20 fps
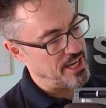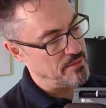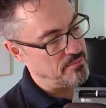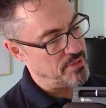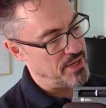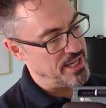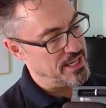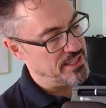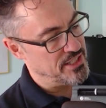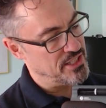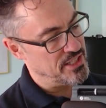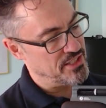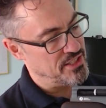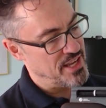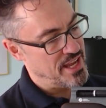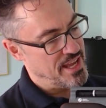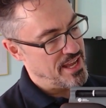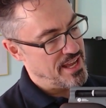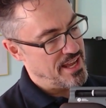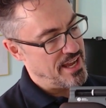pages,
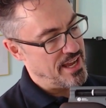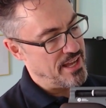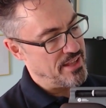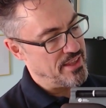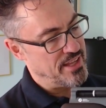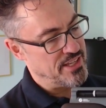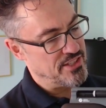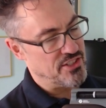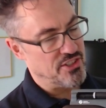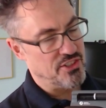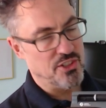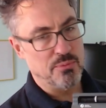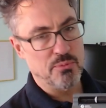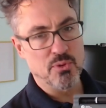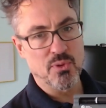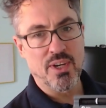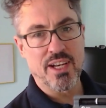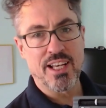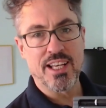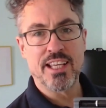and there's a double
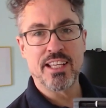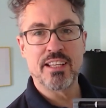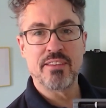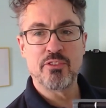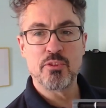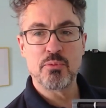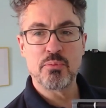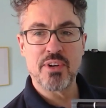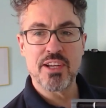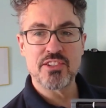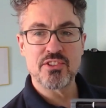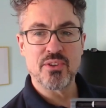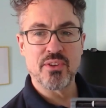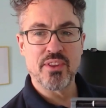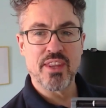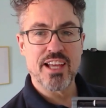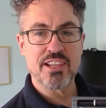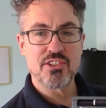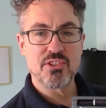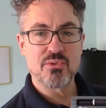click if you press on
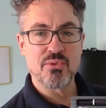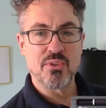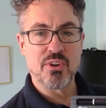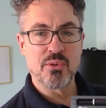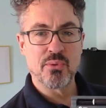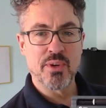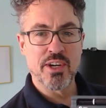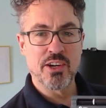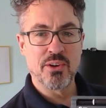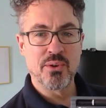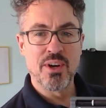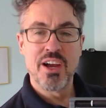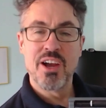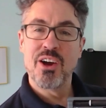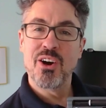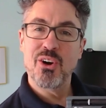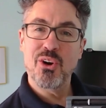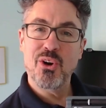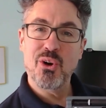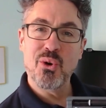that scroll wheel.
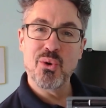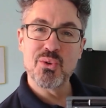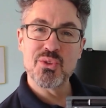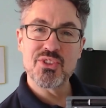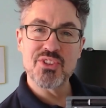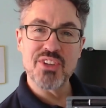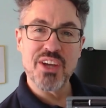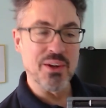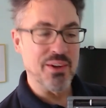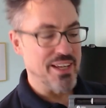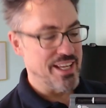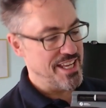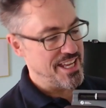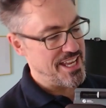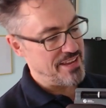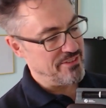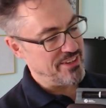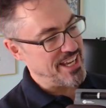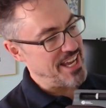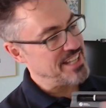Also, if
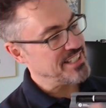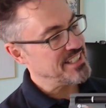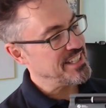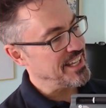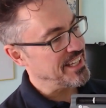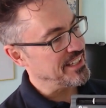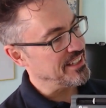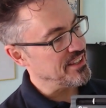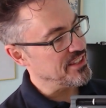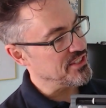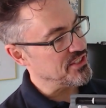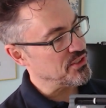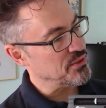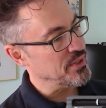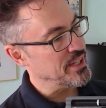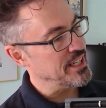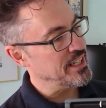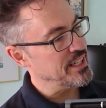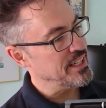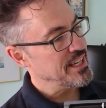you get to the end of the
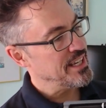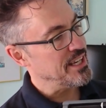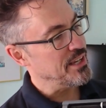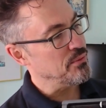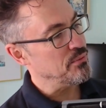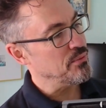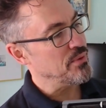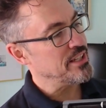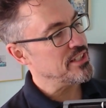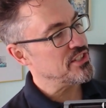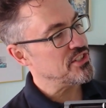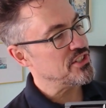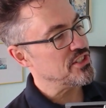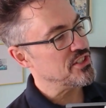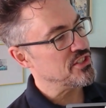screen, it registers